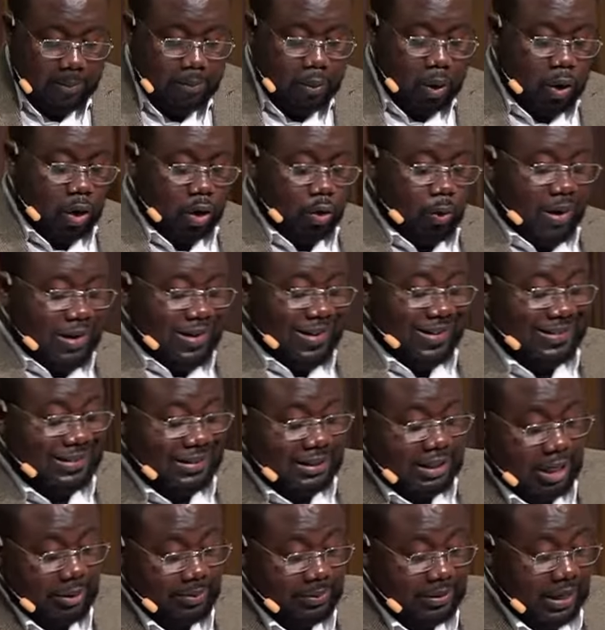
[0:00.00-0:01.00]
Because when the
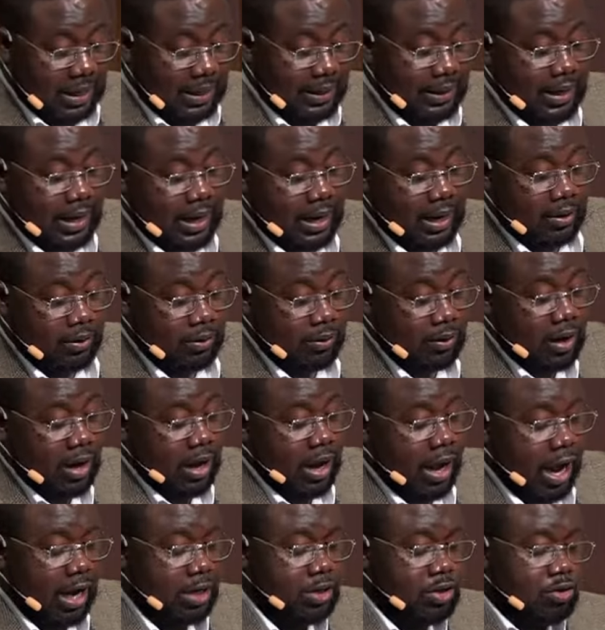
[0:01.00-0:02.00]
chips are down
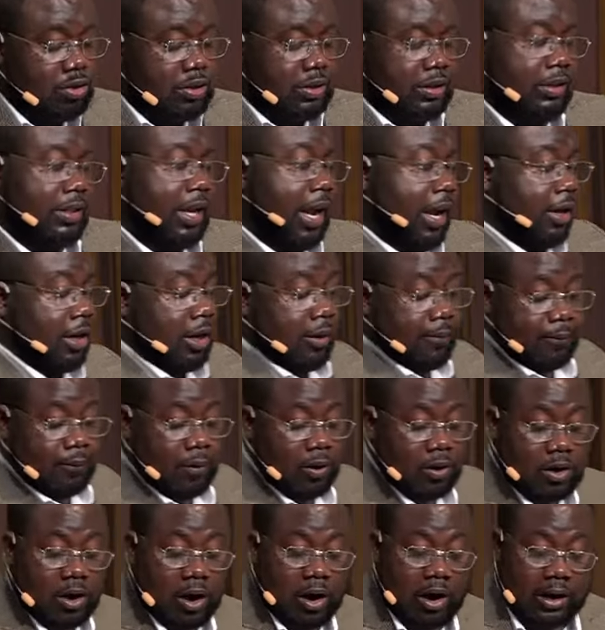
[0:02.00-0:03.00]
and you stand up
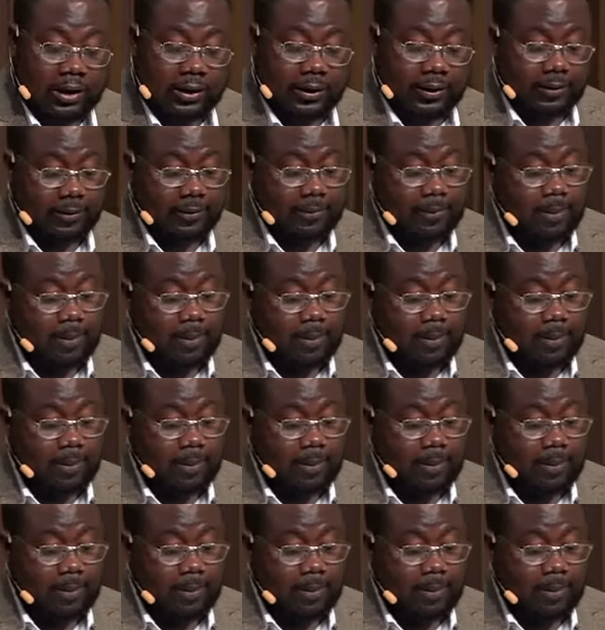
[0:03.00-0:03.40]
for God,